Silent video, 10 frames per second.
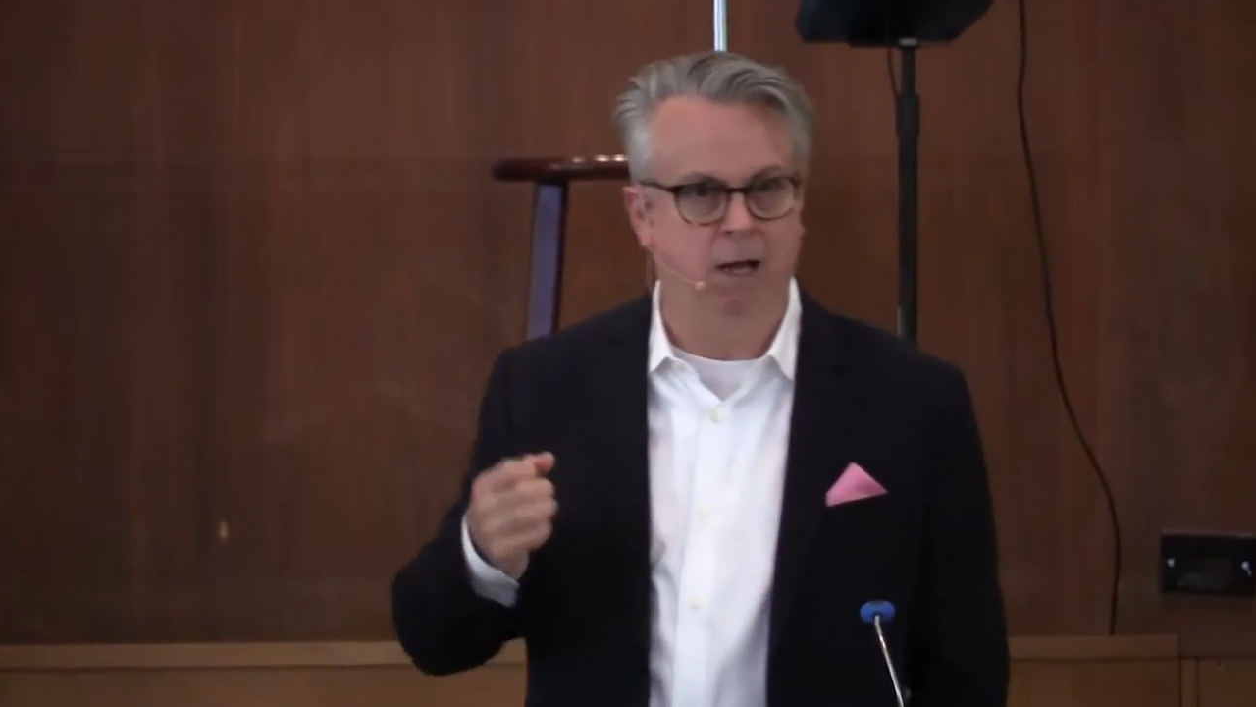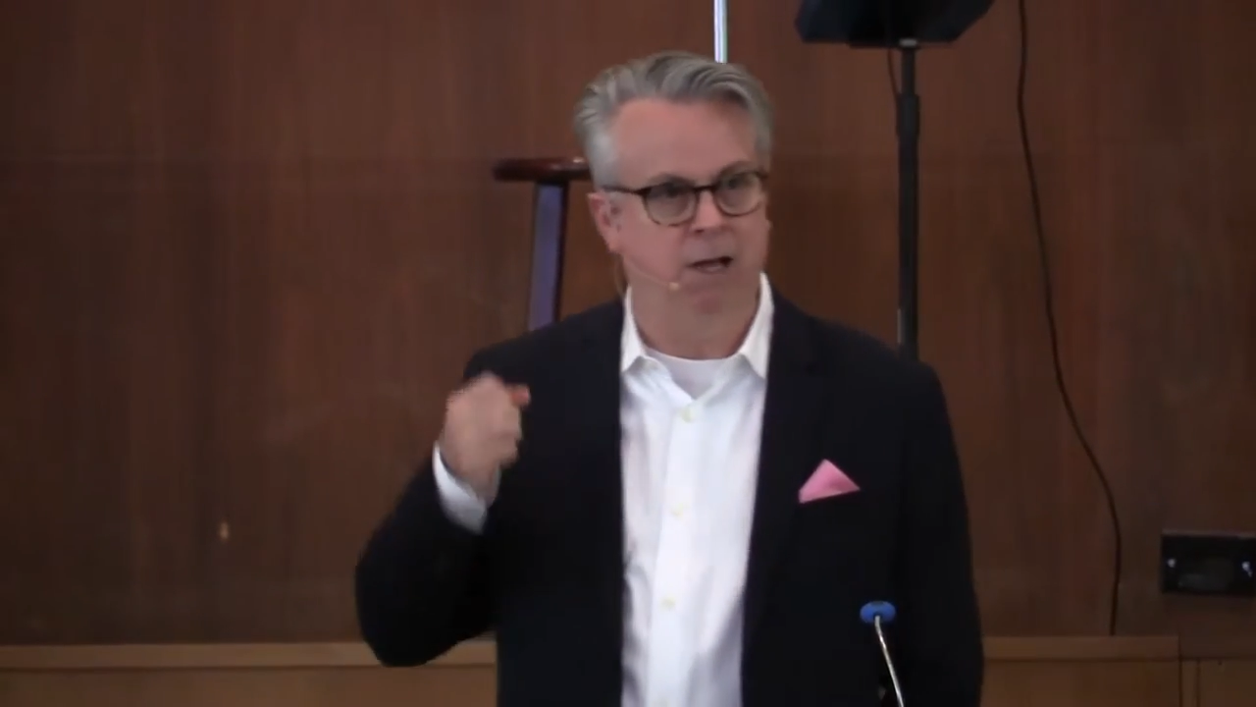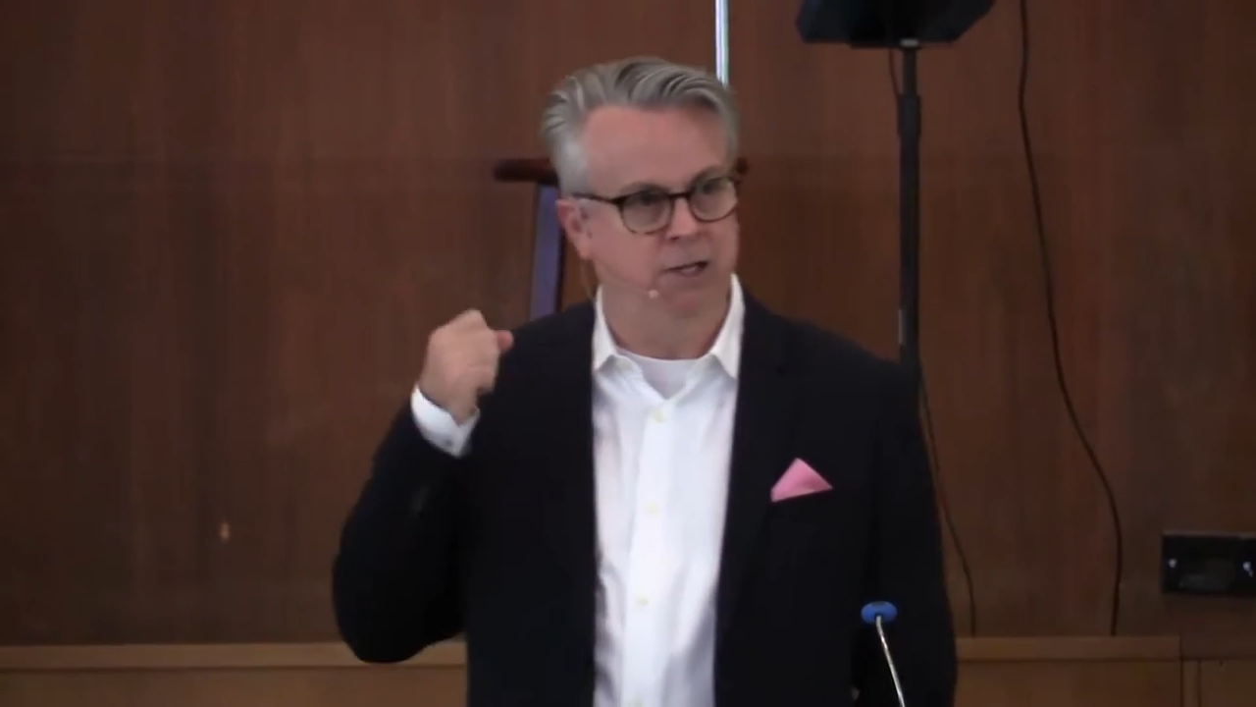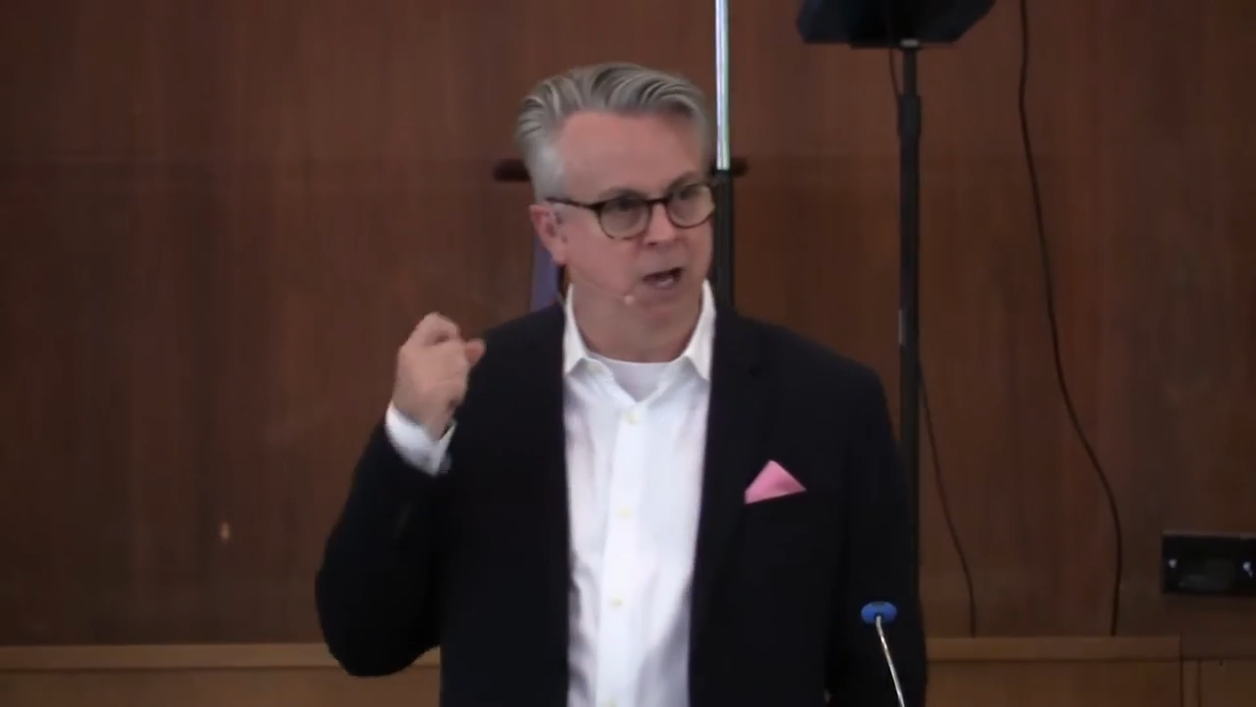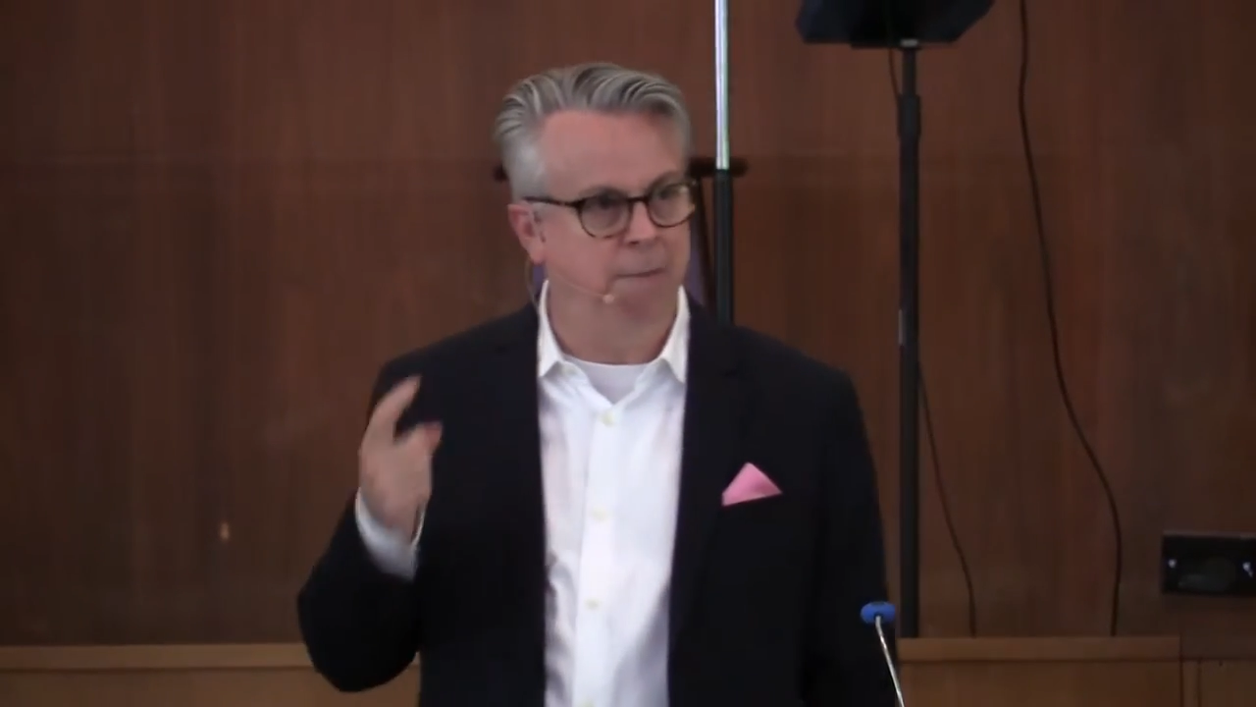
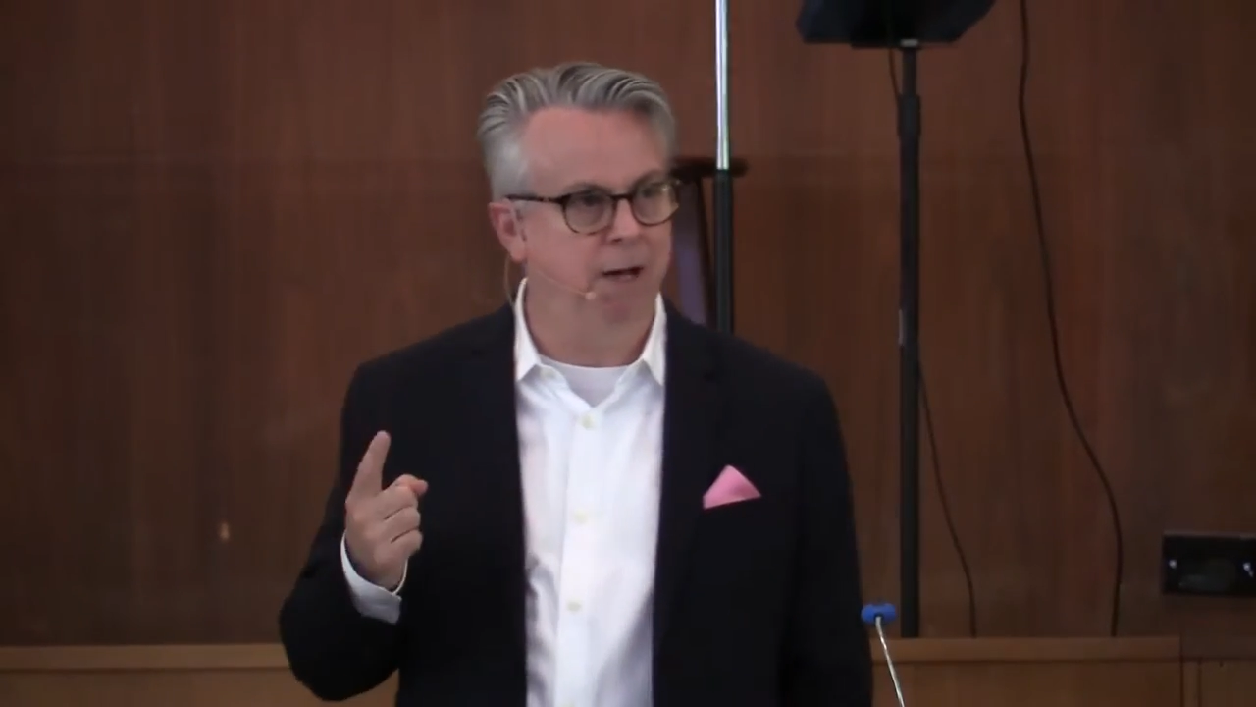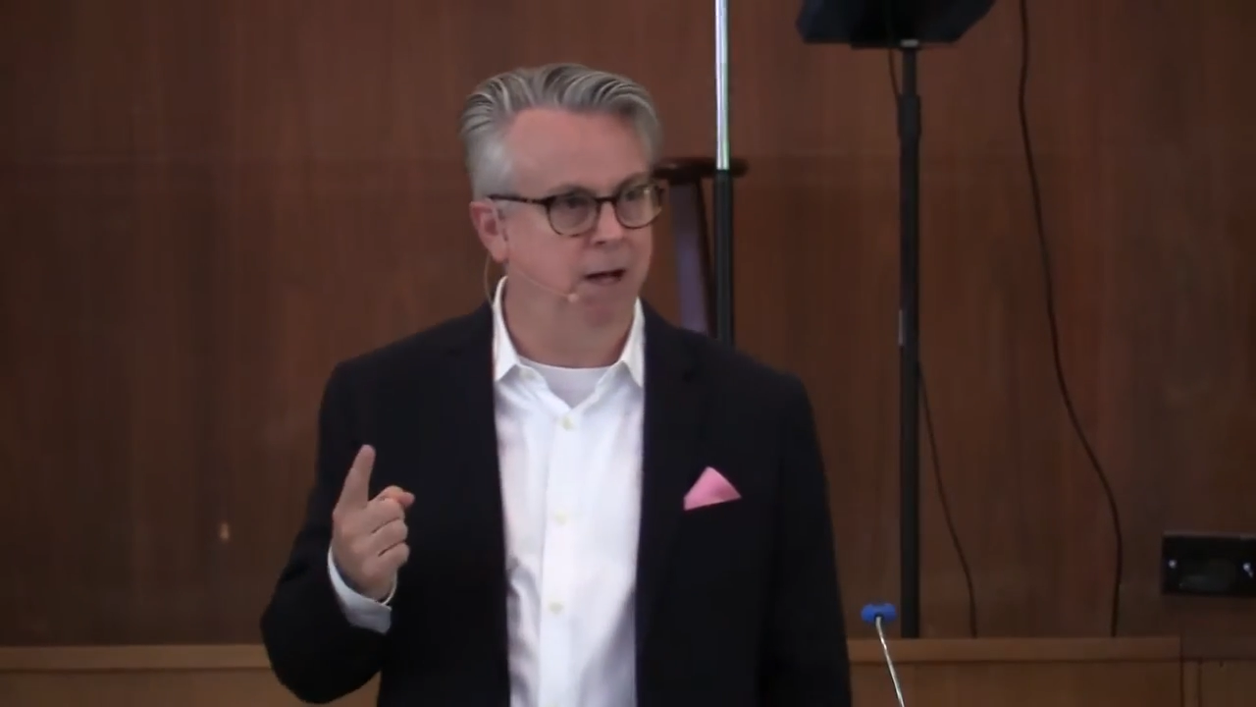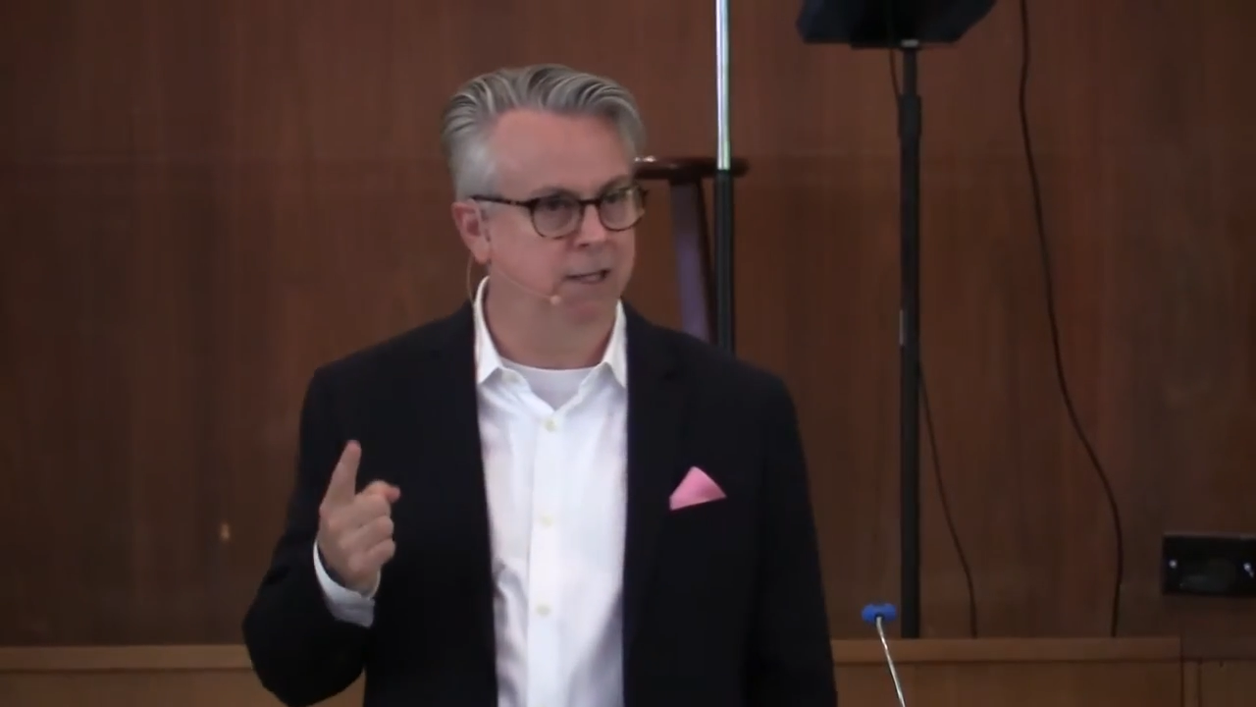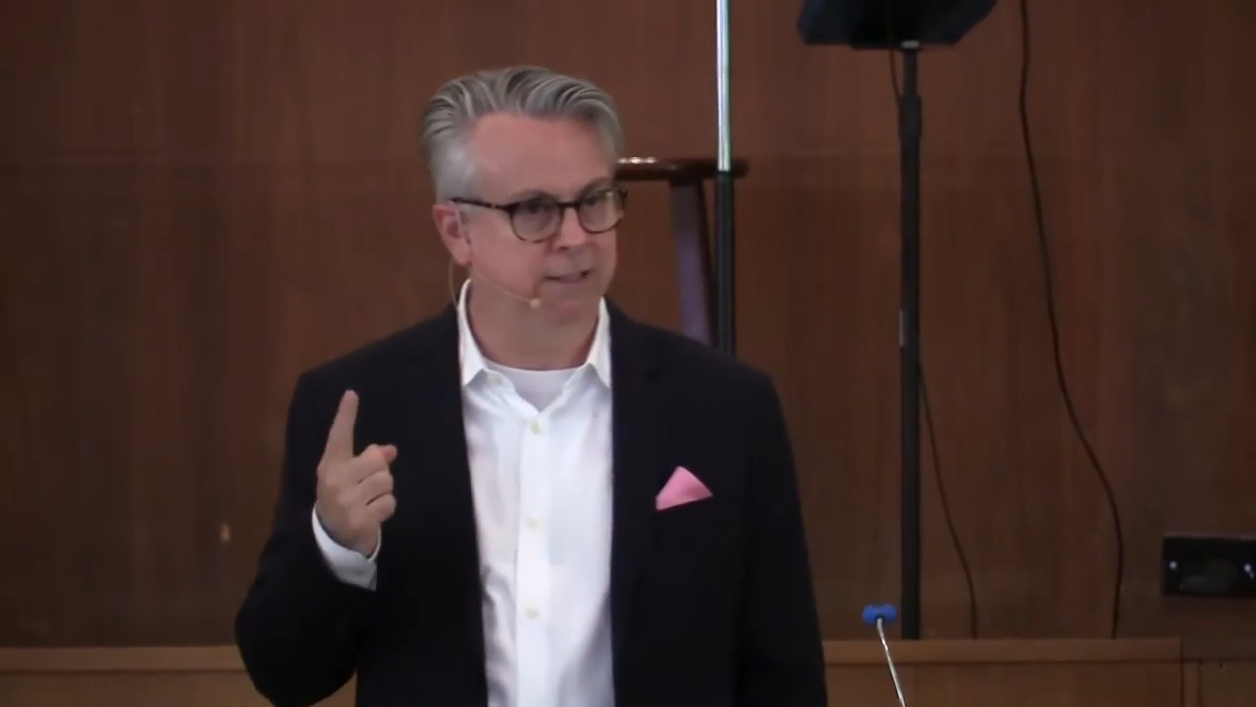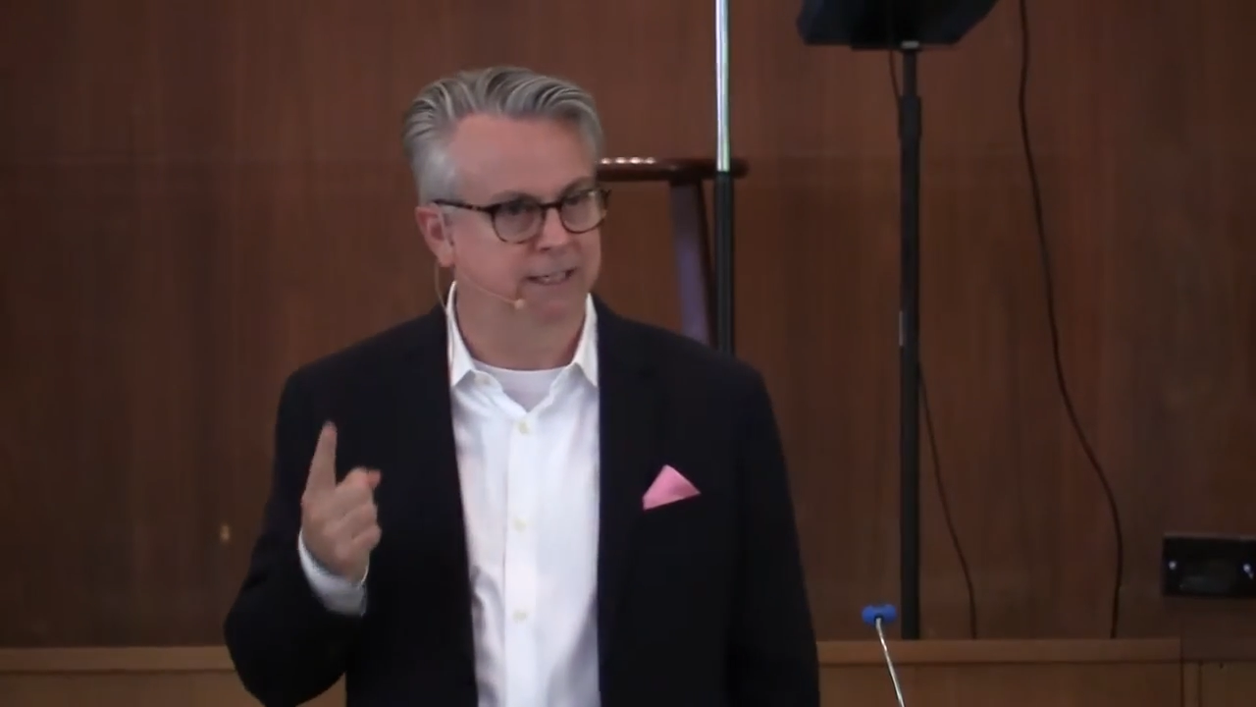a Yamaha